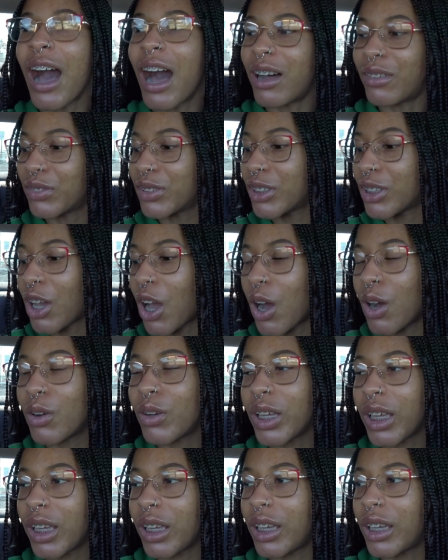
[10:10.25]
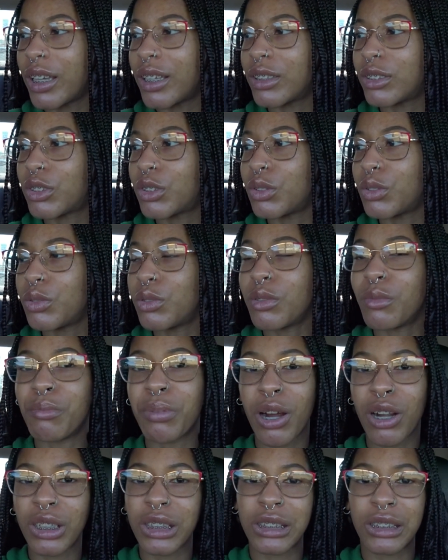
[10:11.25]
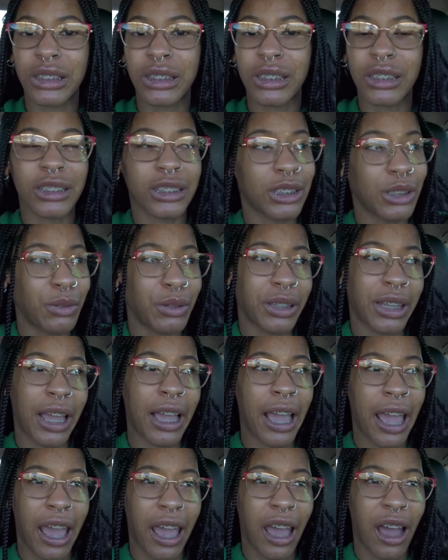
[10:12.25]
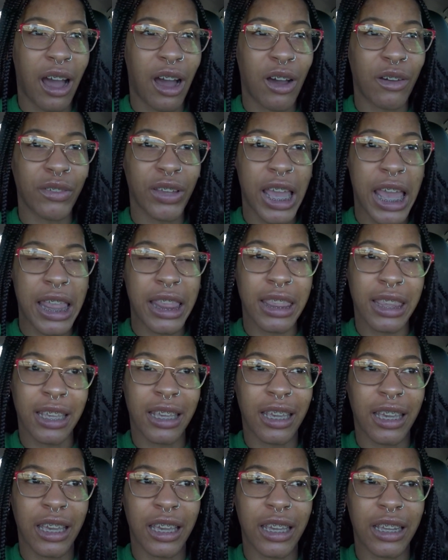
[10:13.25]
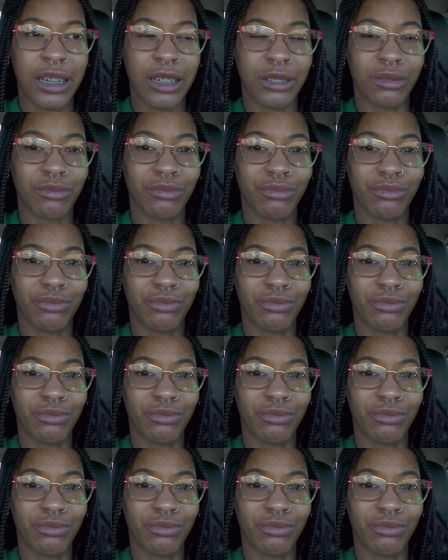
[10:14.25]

I'm gonna go into Burlington and see what they have and then